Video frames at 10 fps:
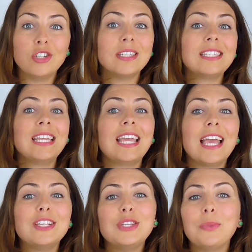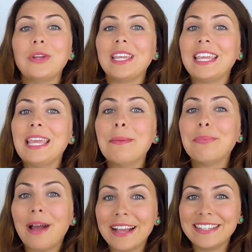just in case you want to keep
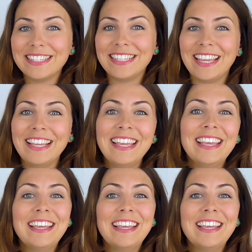practicing